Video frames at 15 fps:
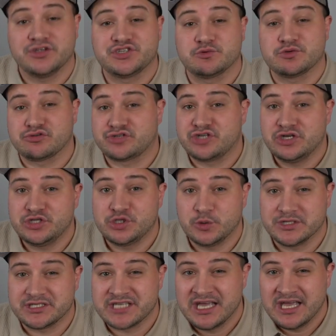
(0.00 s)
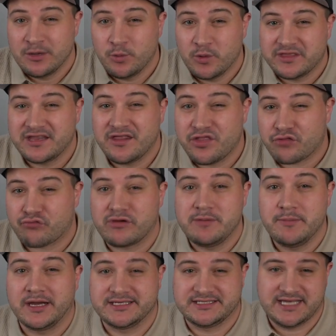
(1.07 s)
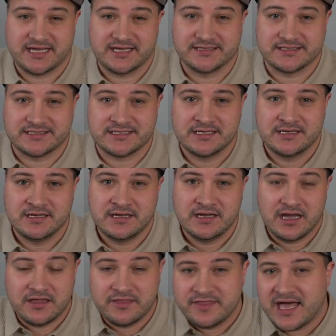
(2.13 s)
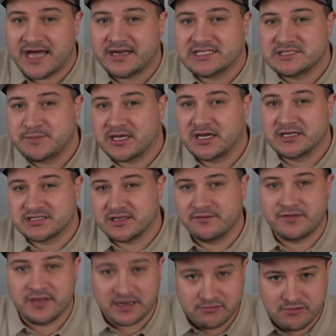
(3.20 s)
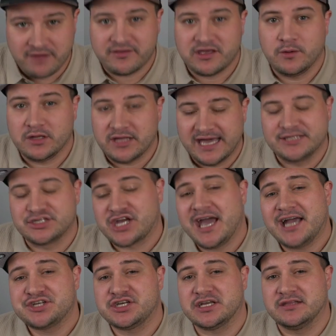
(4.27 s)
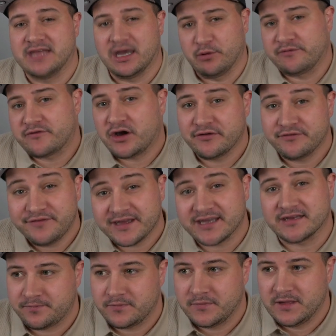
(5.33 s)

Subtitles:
was returned to us within 3 milliseconds. And that is because of that GraphQL edge caching that we've configured.